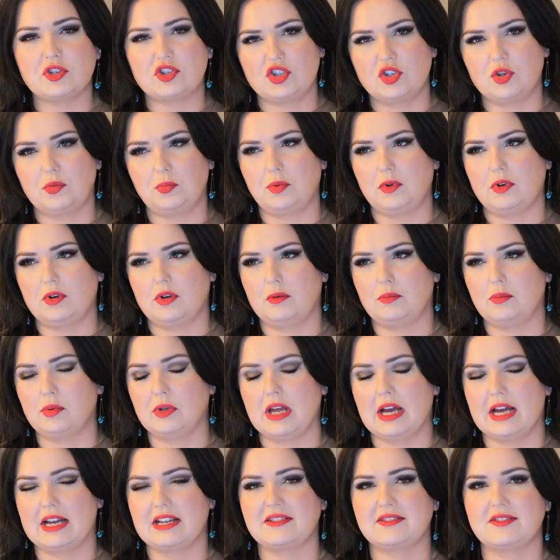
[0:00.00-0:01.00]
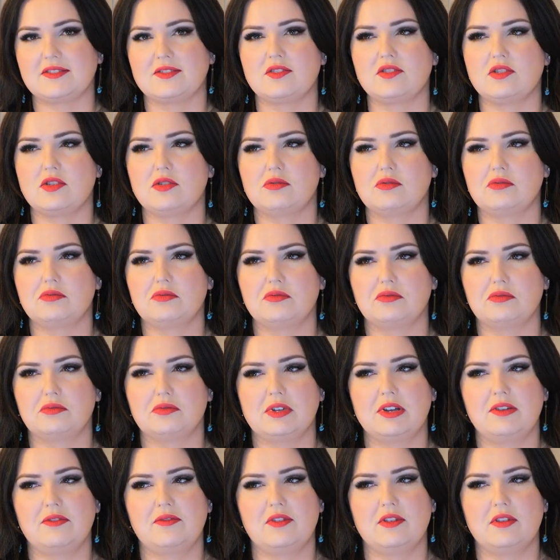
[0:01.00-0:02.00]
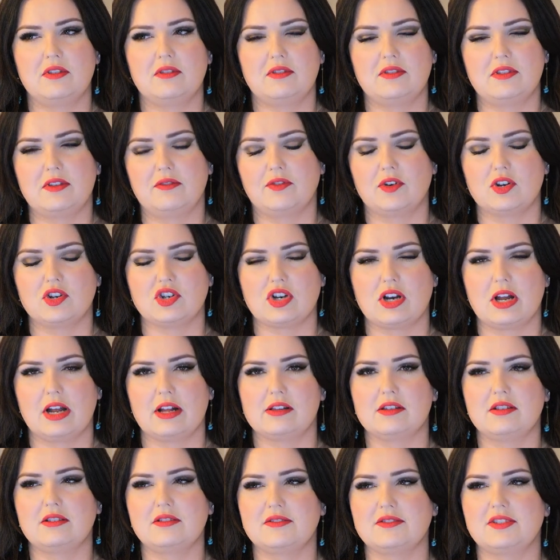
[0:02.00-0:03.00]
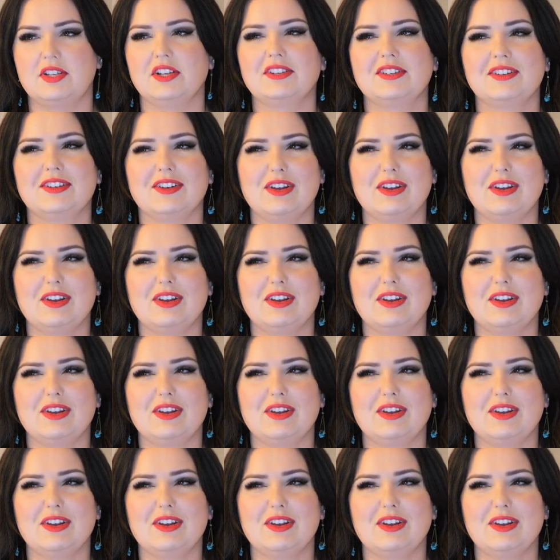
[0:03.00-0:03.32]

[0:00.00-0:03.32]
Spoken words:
super blessed and you live in the Virgin Islands